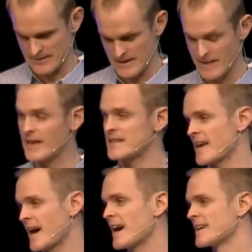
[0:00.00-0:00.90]
And that's
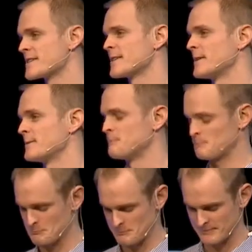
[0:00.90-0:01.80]
hard, isn't it?
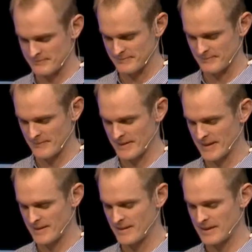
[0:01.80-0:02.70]

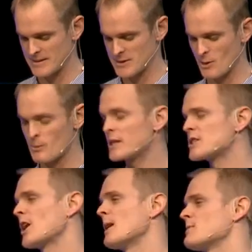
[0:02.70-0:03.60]
And so many
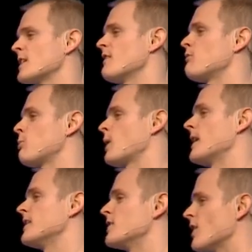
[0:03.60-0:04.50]
times I have
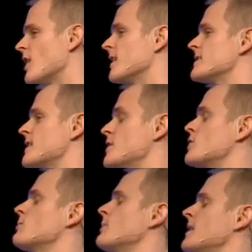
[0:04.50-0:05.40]
prayed, God,
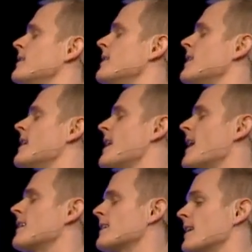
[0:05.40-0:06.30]
teach me
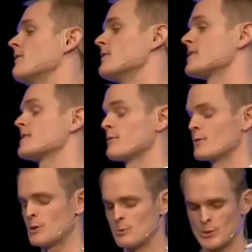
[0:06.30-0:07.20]
how to love this
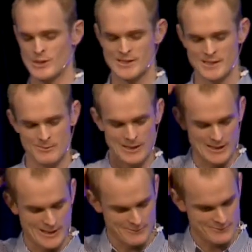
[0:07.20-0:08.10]
difficult person in my
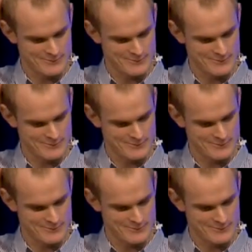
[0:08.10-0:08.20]
life.